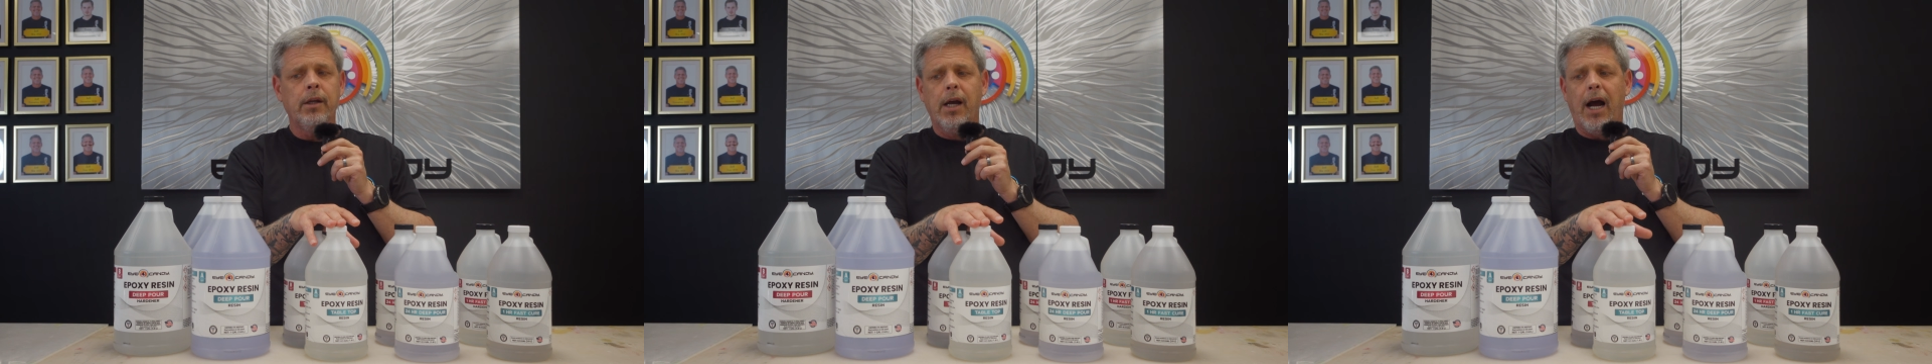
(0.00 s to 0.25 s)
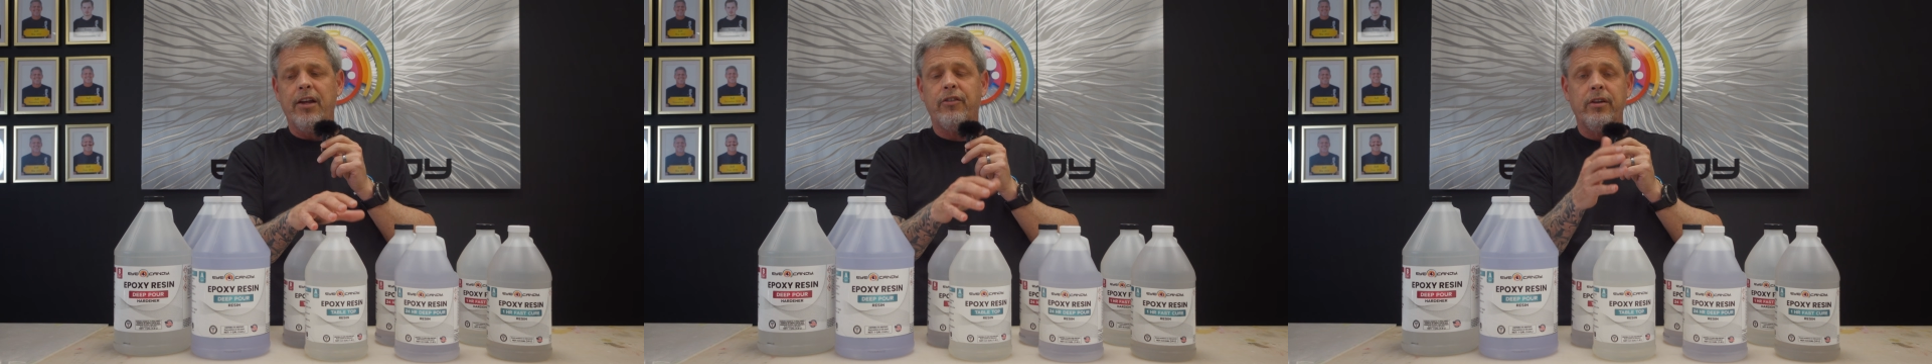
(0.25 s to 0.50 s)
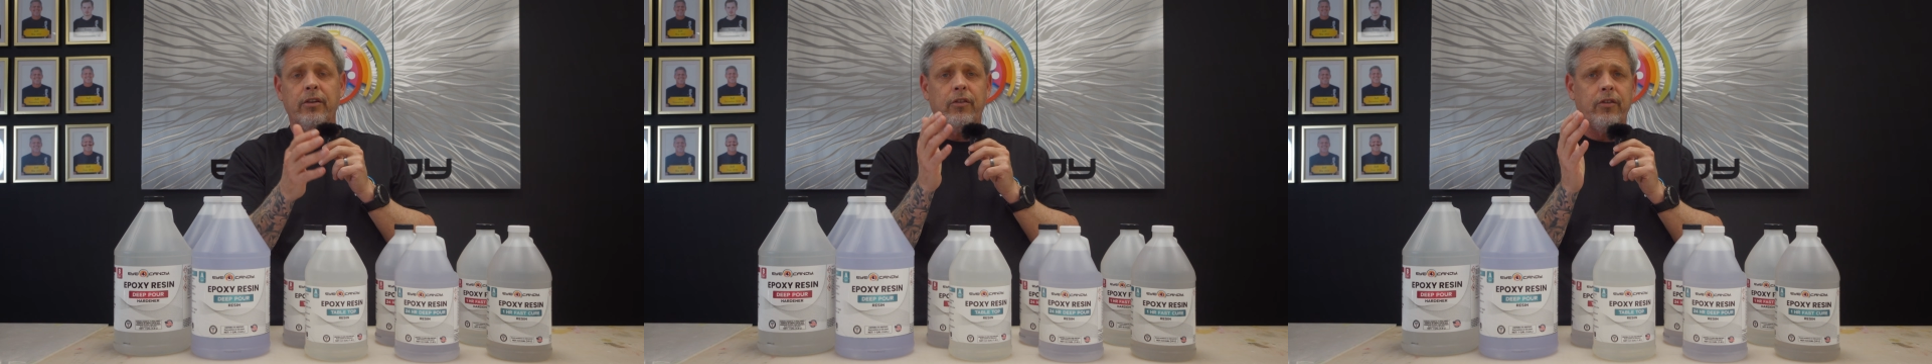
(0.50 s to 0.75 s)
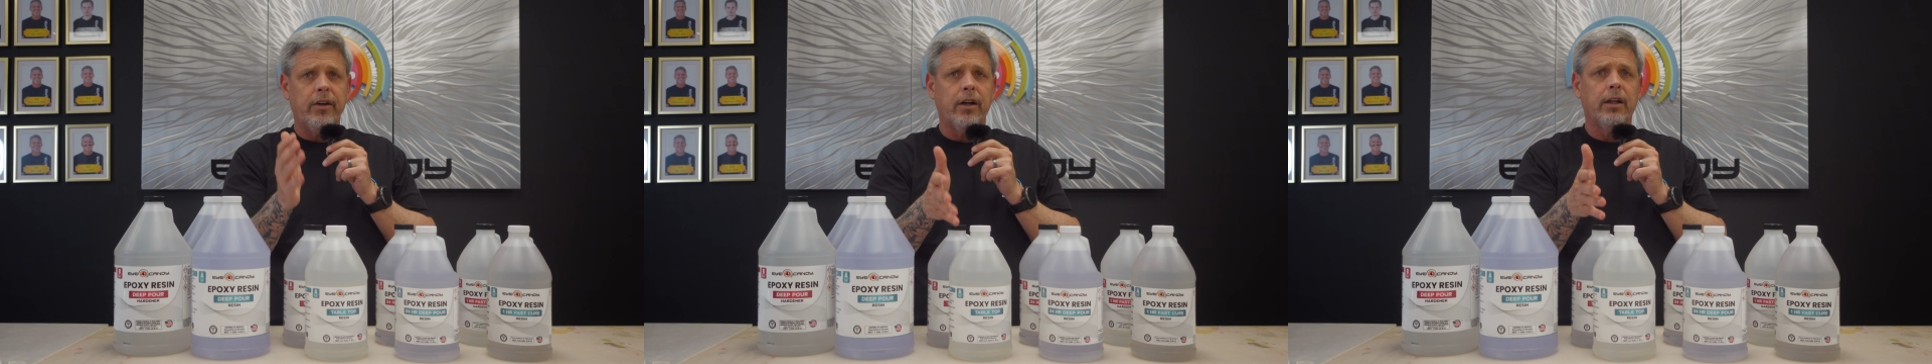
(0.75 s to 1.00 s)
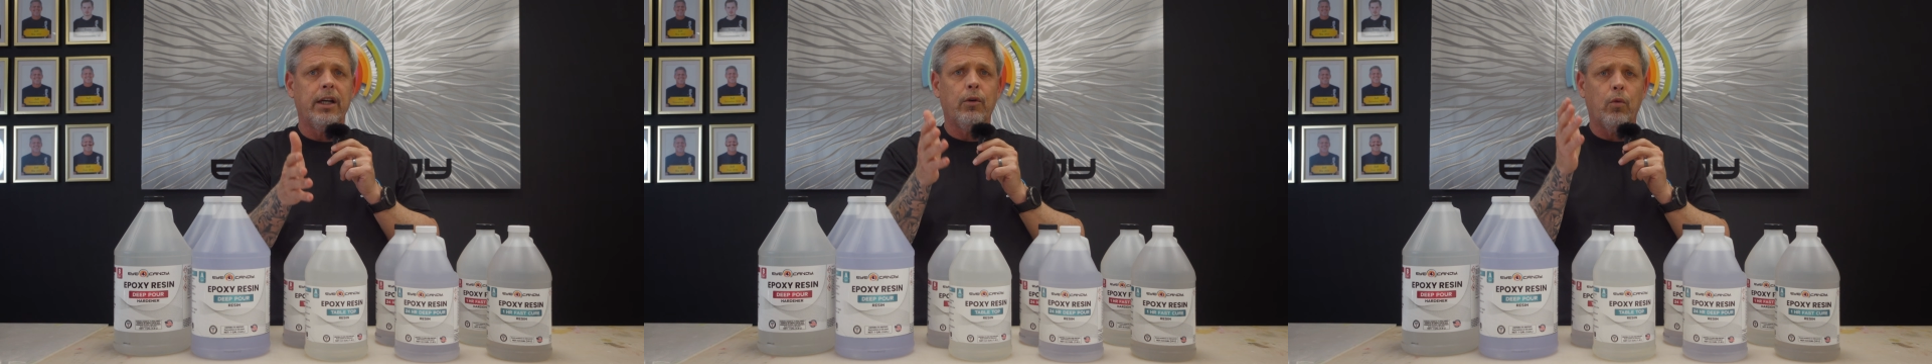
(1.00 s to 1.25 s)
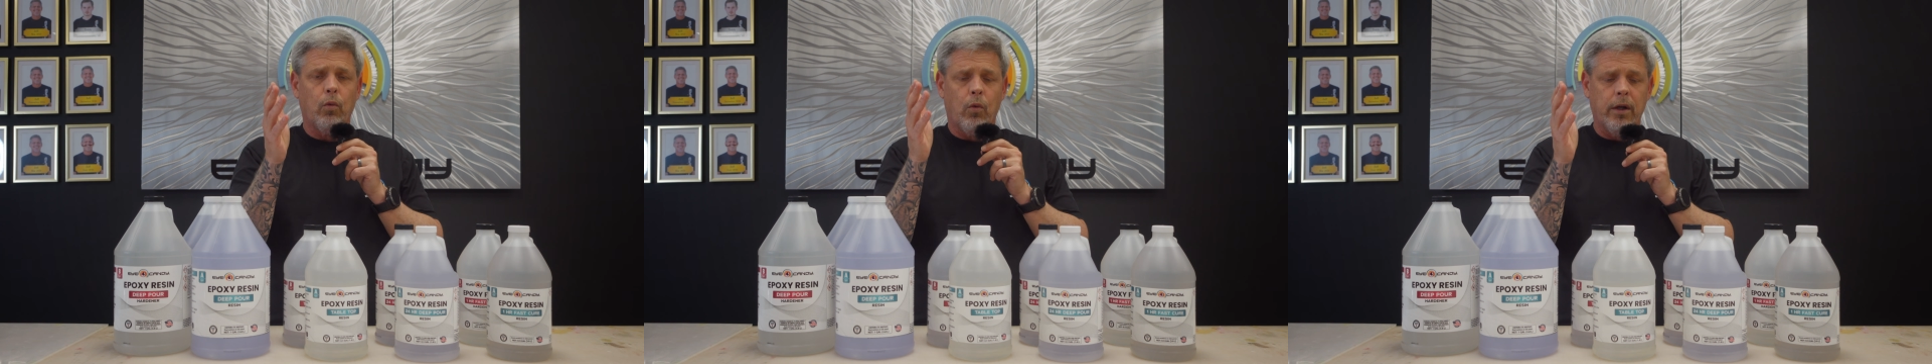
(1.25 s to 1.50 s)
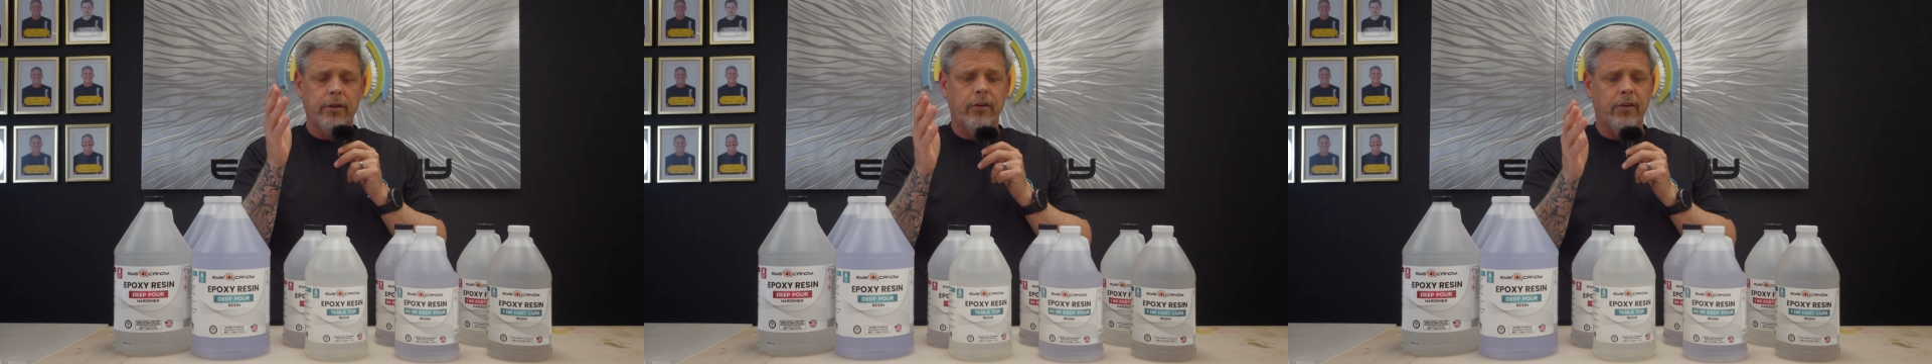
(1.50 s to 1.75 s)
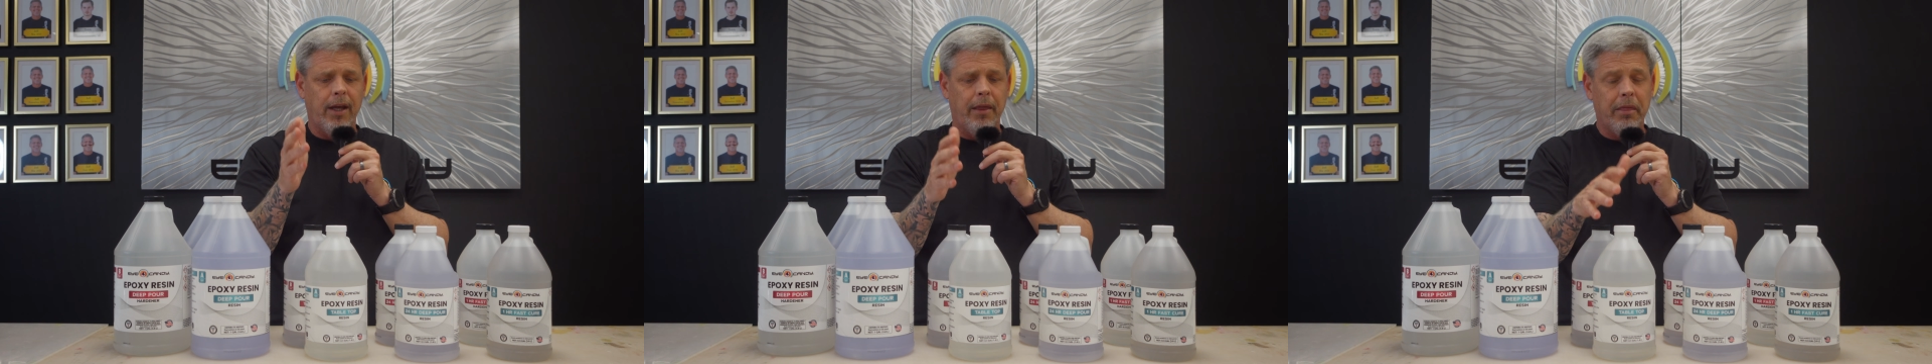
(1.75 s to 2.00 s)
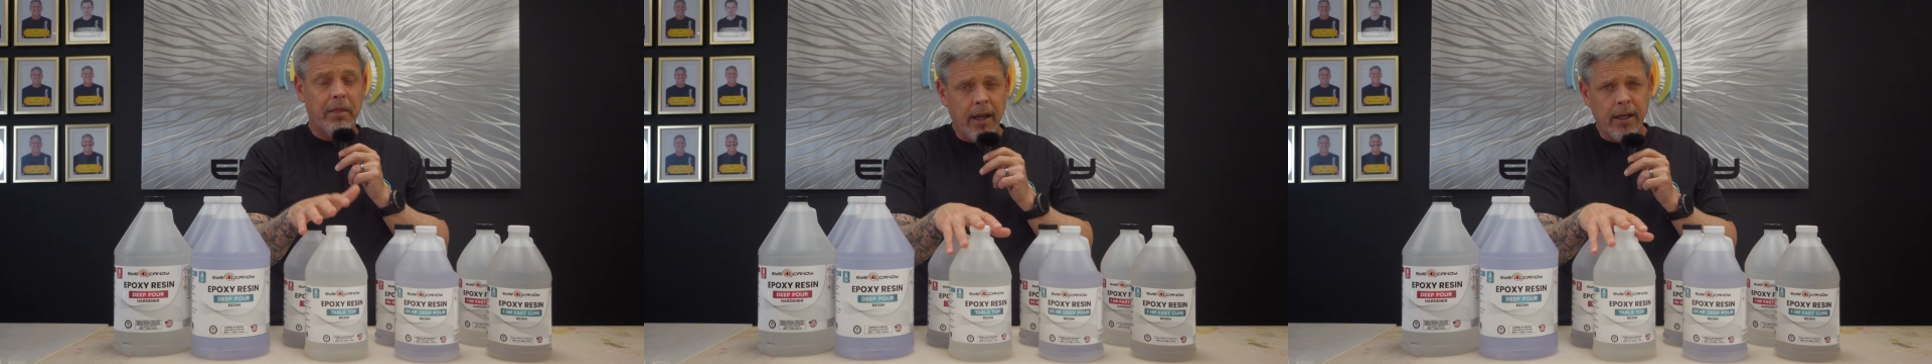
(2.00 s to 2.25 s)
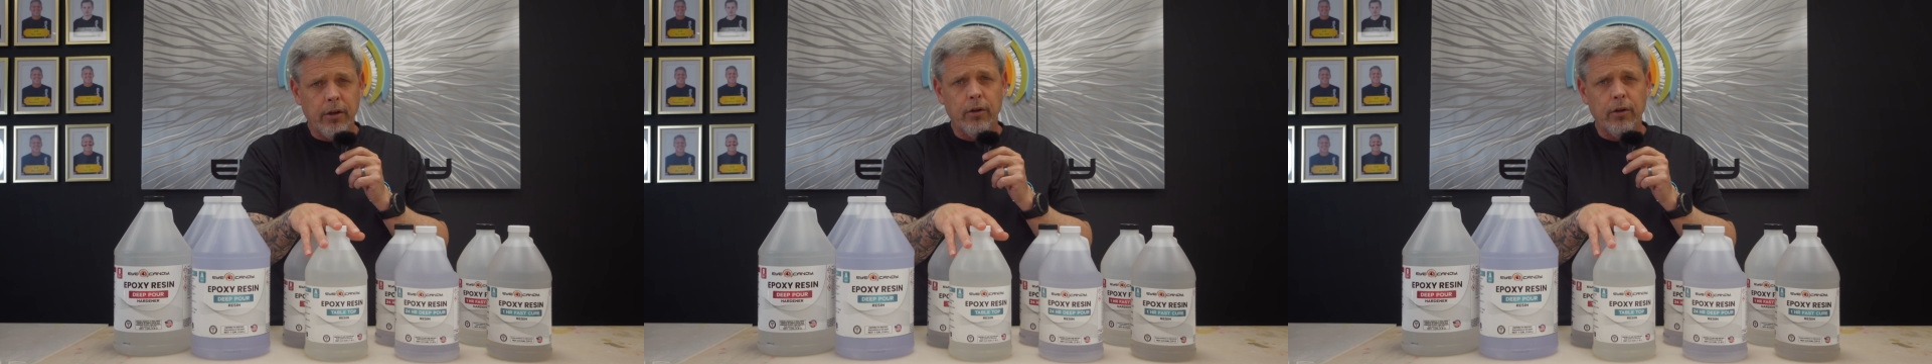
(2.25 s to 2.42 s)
I sincerely want to say thank